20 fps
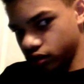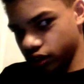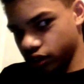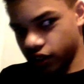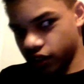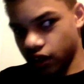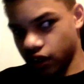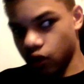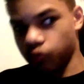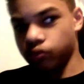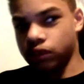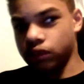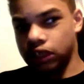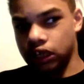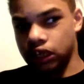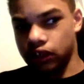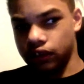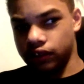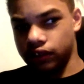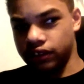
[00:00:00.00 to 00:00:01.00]
Because I'm
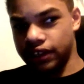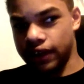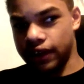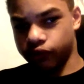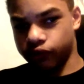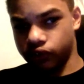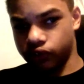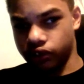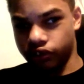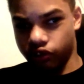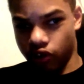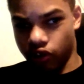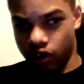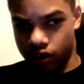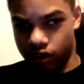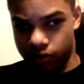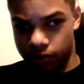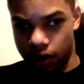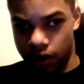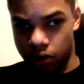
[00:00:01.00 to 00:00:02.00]
gonna definitely
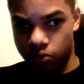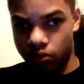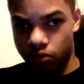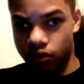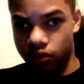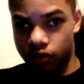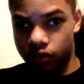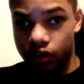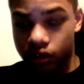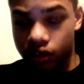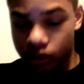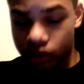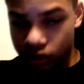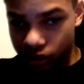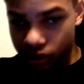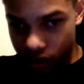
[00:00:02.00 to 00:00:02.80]
talk about more.